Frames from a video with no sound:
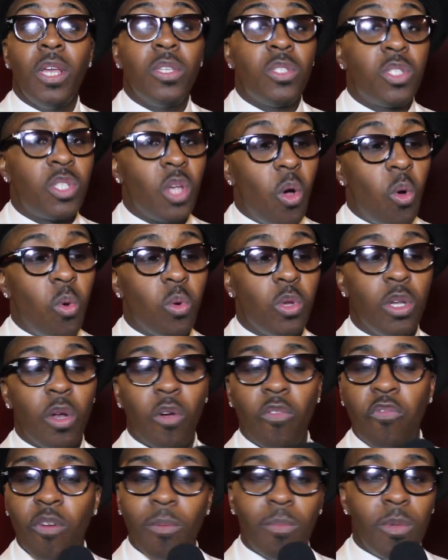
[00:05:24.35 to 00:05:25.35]
So, you
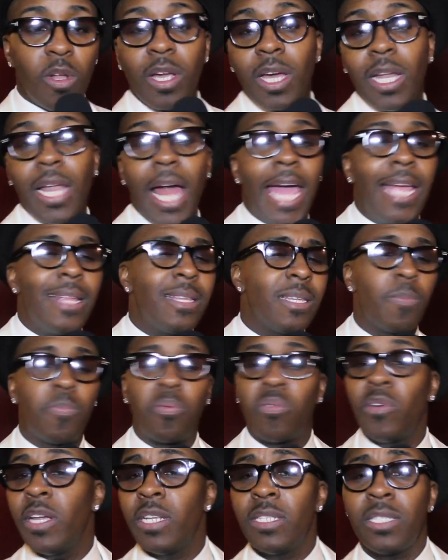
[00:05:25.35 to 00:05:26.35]
know, from Lookalike to
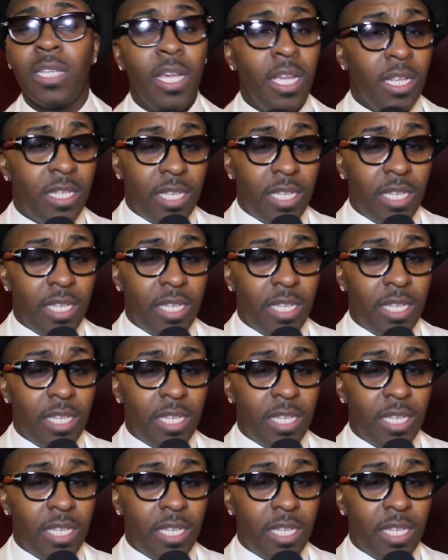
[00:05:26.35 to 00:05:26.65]
Prince